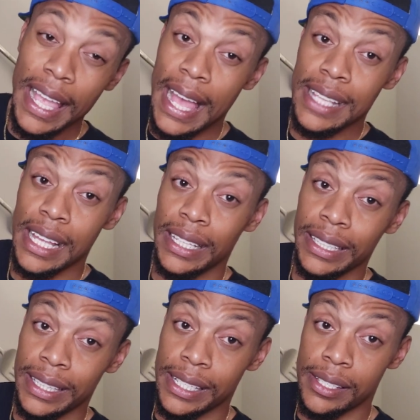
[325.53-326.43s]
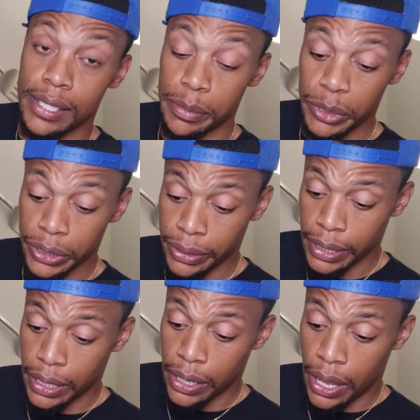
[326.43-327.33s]
as I let this simmer,
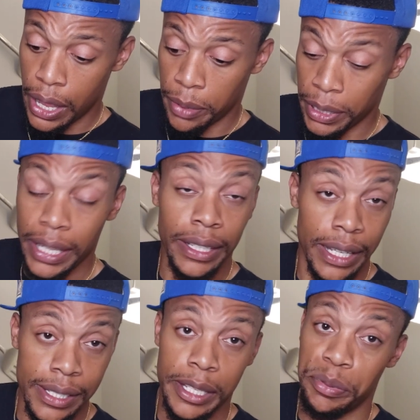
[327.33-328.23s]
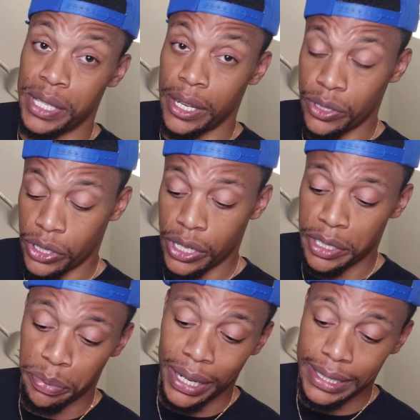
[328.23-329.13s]
again, like I said, the potatoes are starting
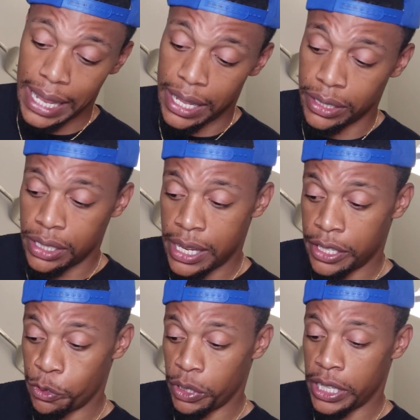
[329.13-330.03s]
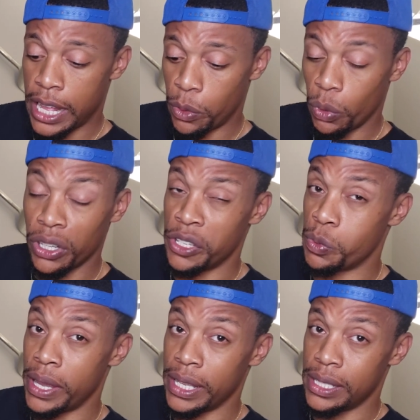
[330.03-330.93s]
to break down and it's really kind of work its
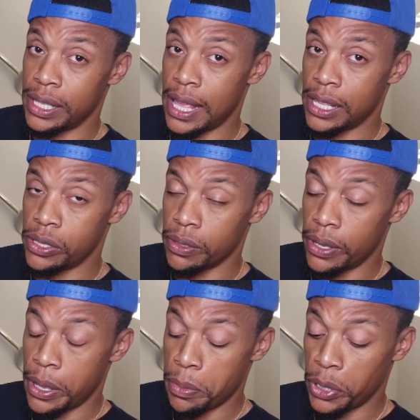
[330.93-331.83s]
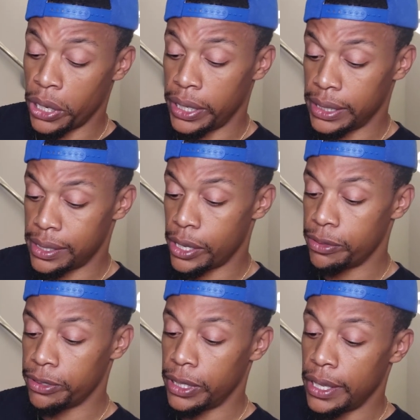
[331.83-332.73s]
way into that curry
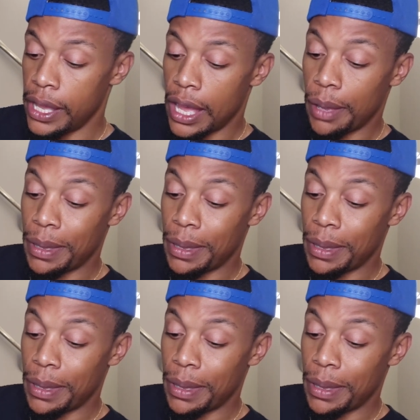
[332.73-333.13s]
itself. I'm